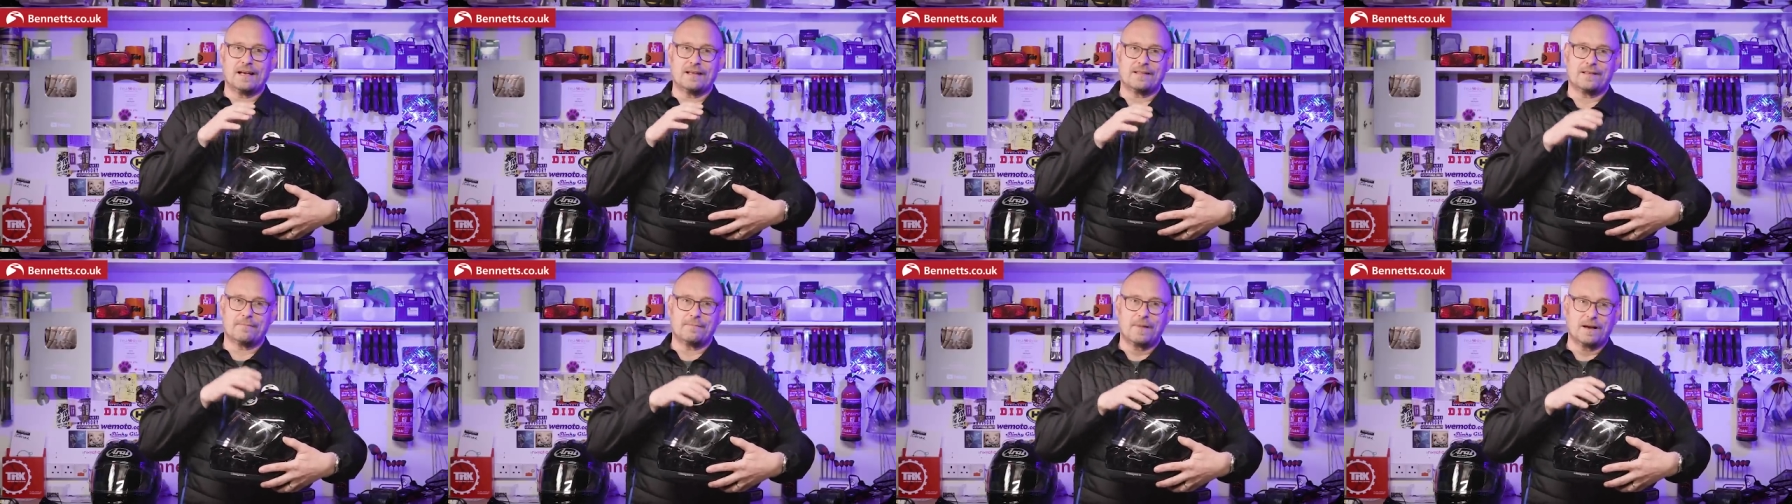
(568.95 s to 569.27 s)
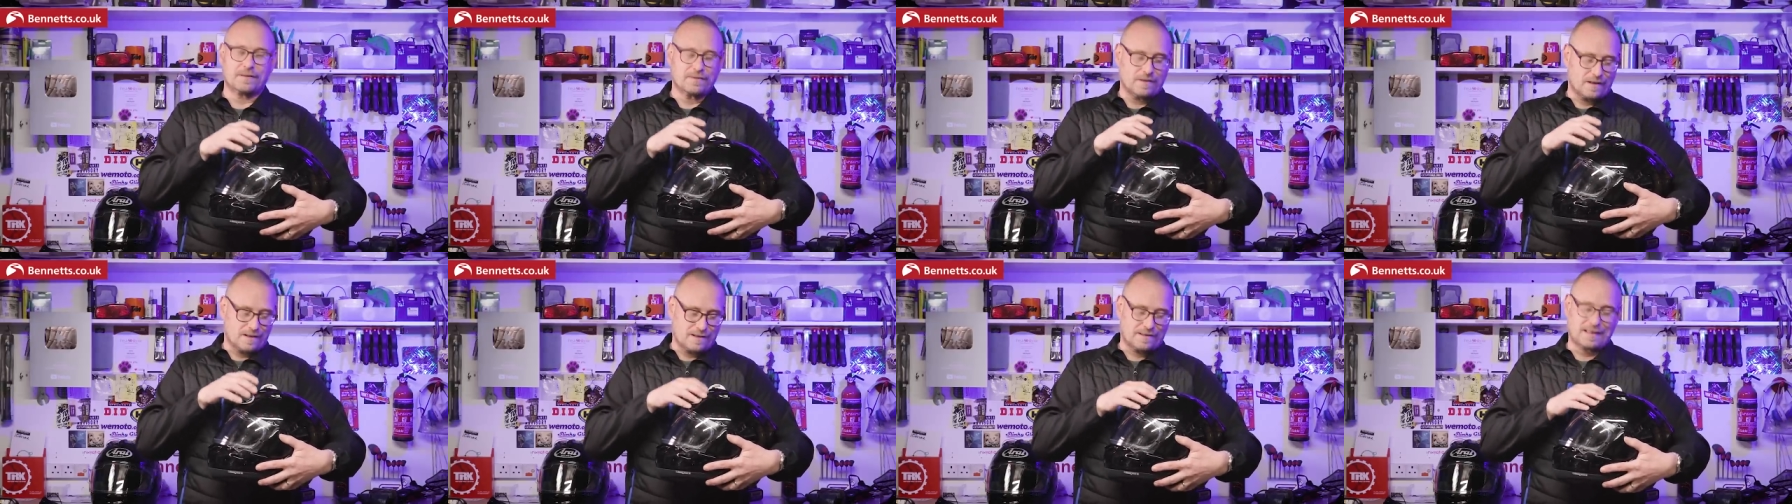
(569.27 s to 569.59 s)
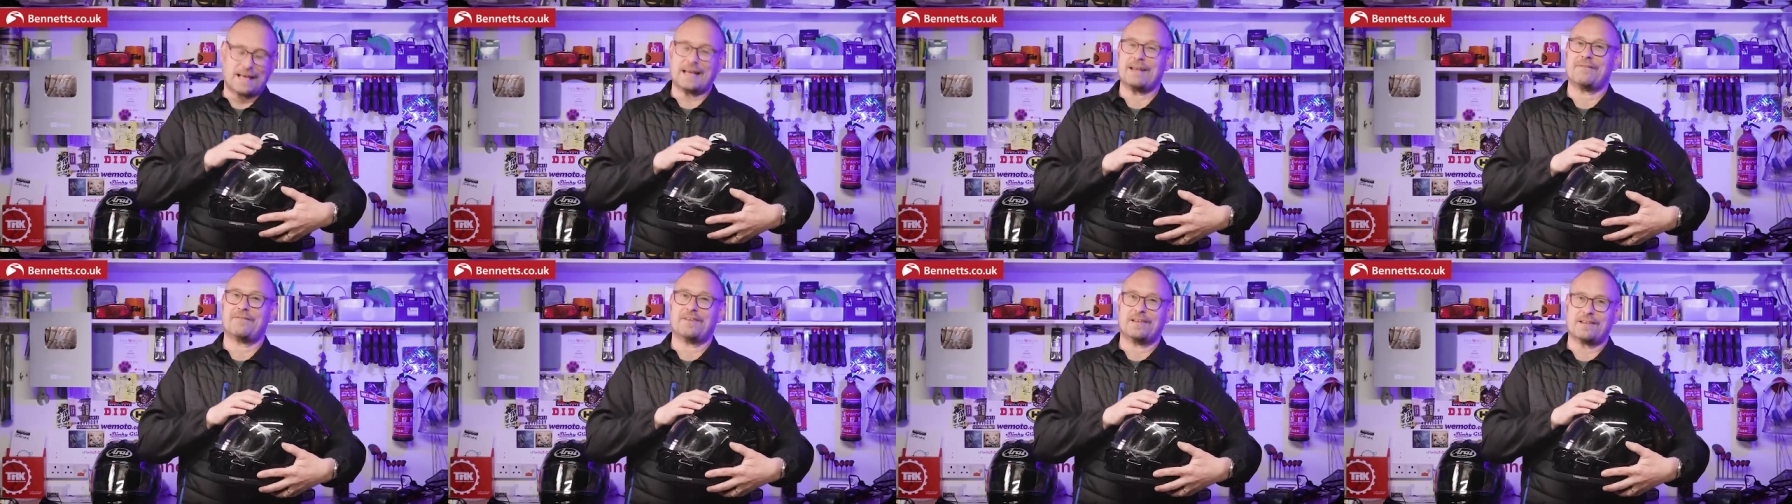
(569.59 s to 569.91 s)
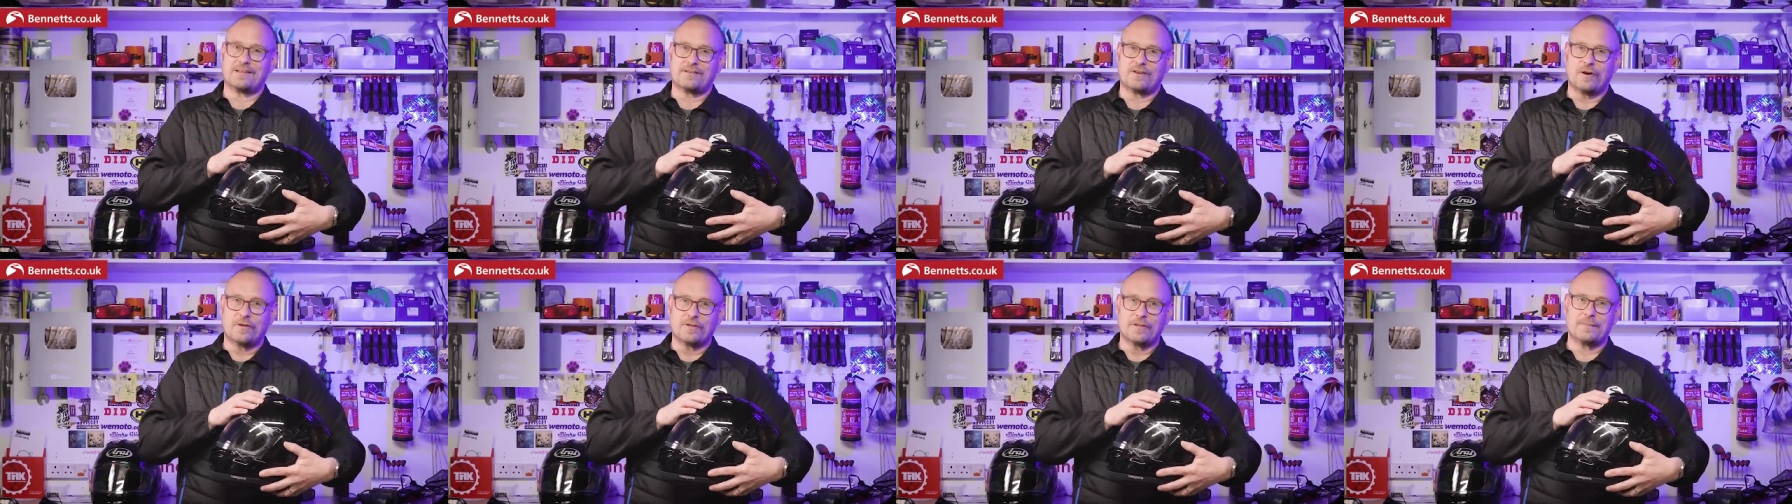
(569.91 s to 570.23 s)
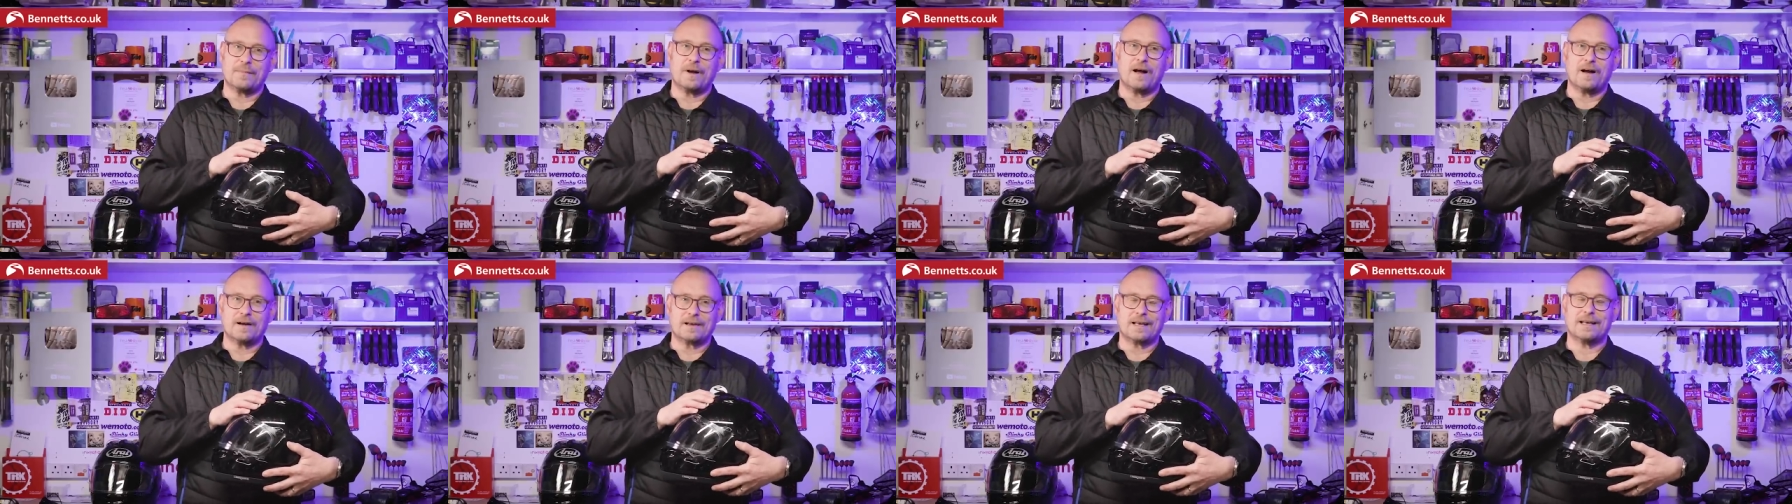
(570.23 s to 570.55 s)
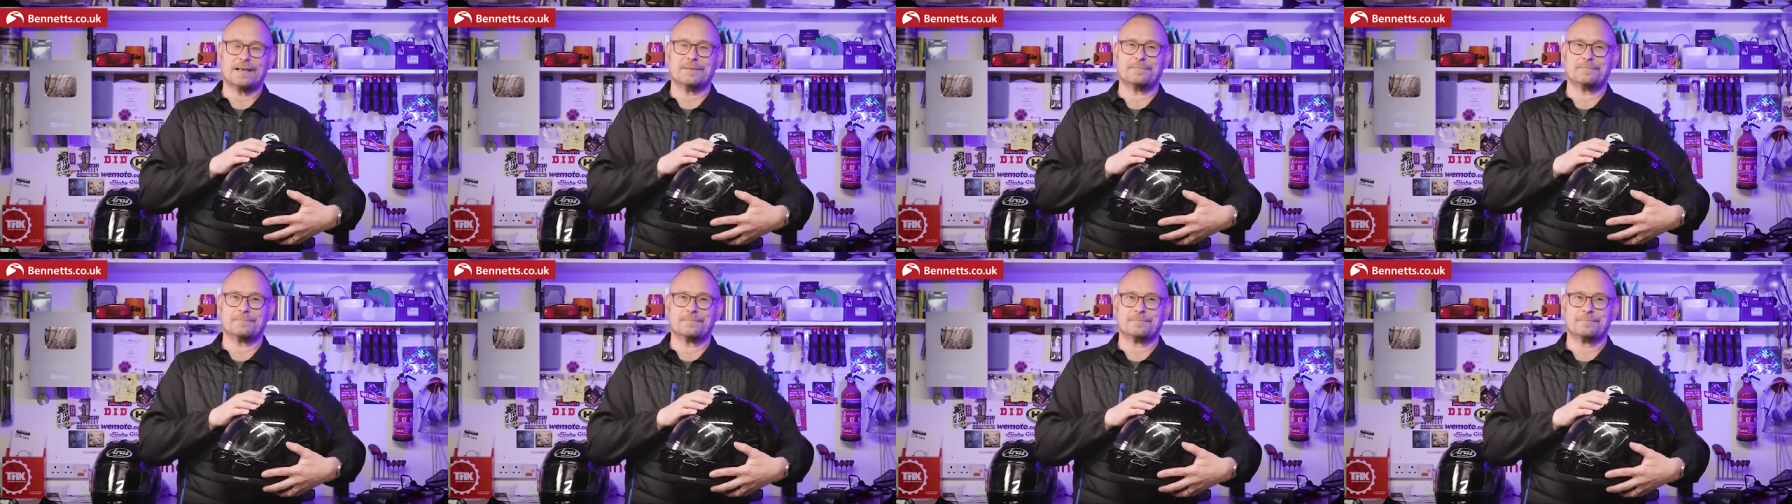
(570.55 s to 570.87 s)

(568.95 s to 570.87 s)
as among the safest on the market.